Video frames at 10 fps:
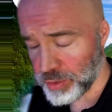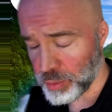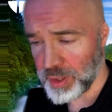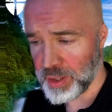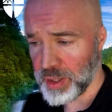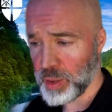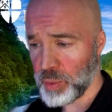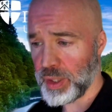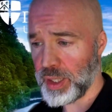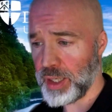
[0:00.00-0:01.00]
that we're
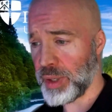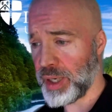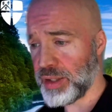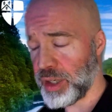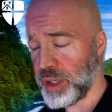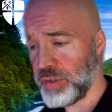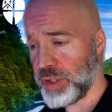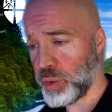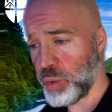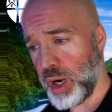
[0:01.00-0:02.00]
hearing about in the COVID
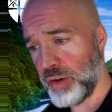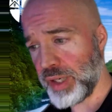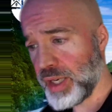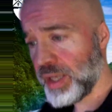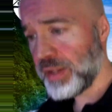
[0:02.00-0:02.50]
inquiry,